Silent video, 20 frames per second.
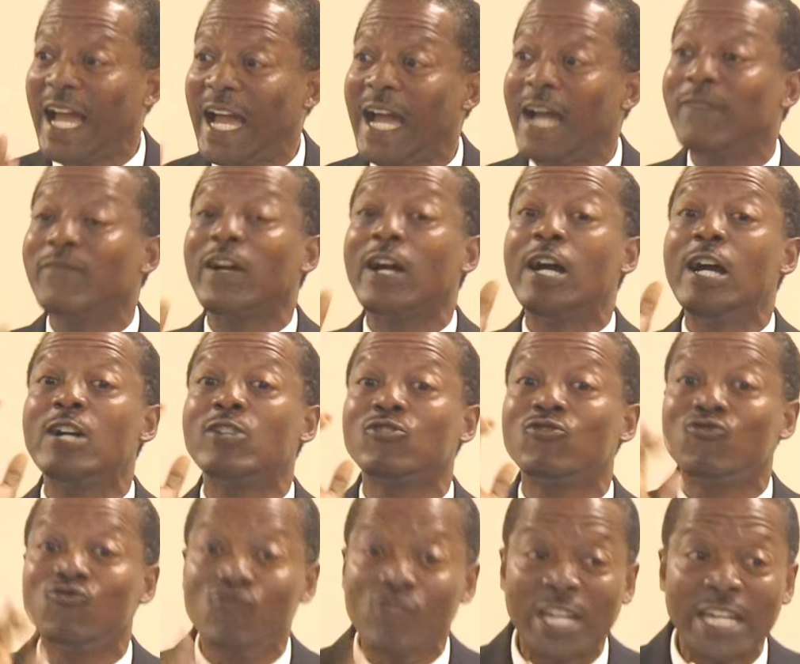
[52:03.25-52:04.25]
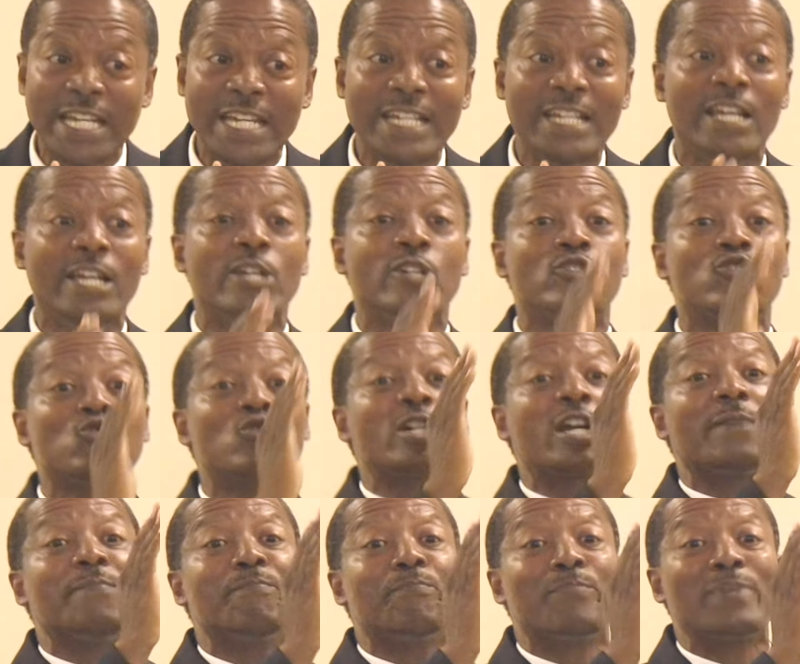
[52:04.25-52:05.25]
have agreed to
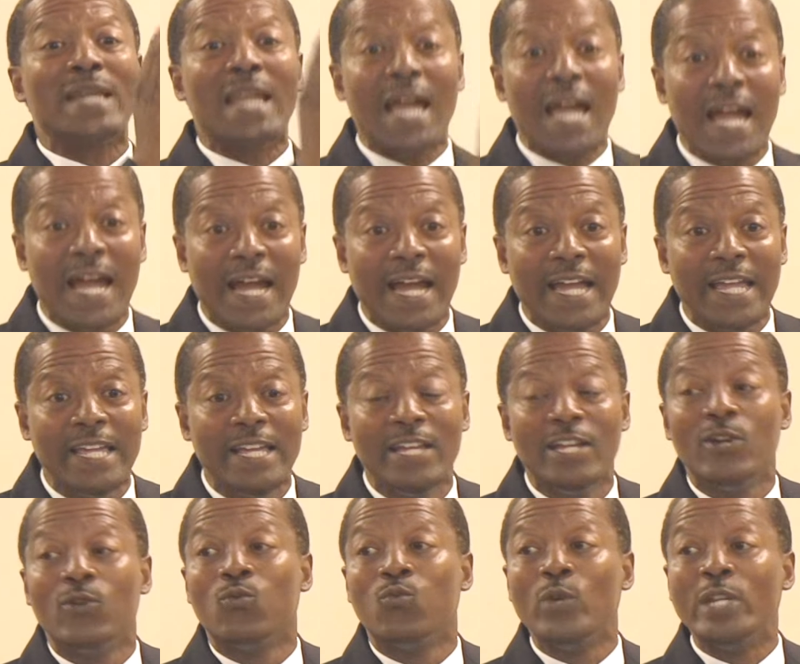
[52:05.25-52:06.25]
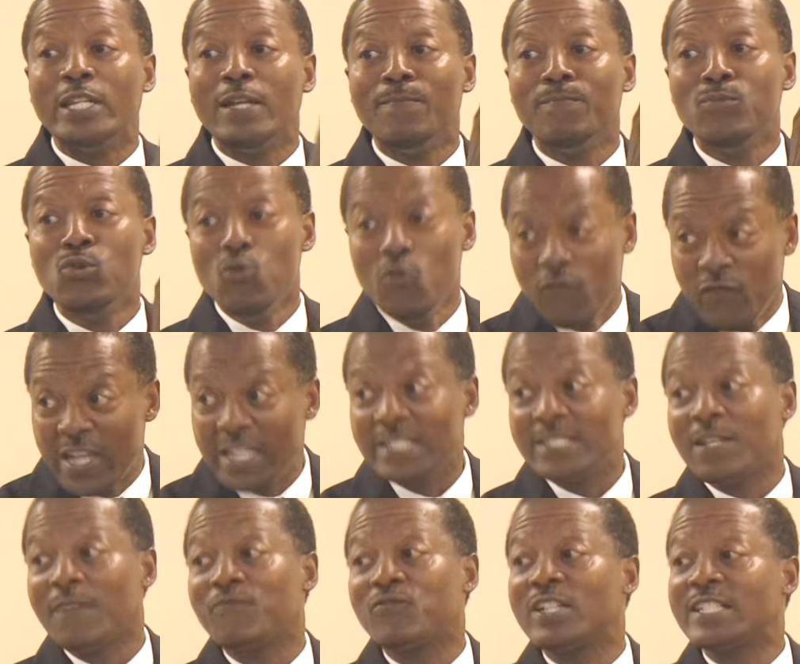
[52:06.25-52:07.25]
comply with the
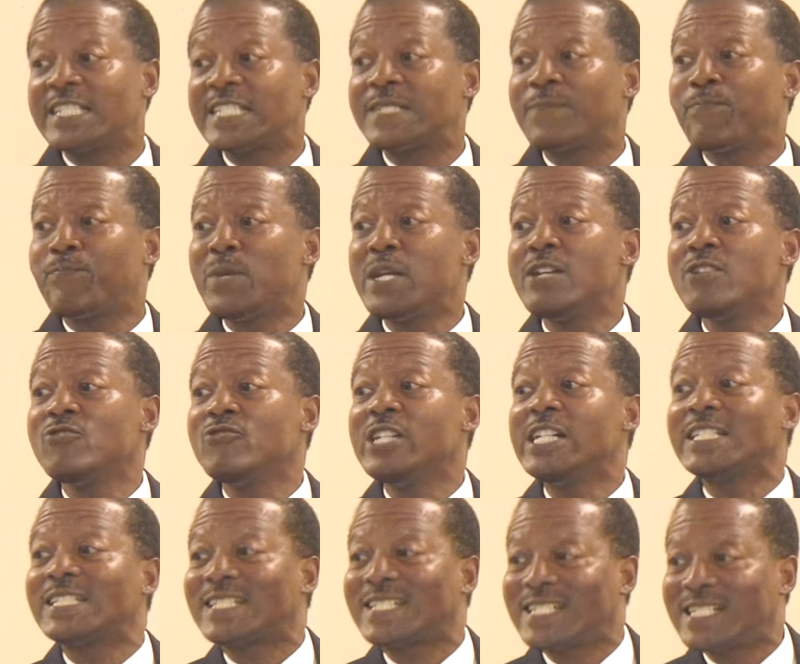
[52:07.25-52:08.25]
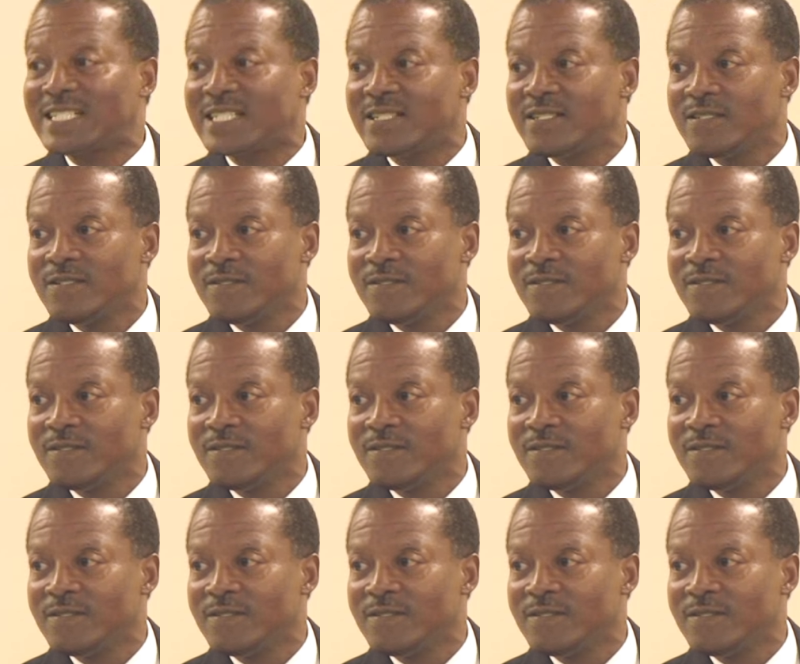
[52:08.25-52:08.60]
movings of the Spirit.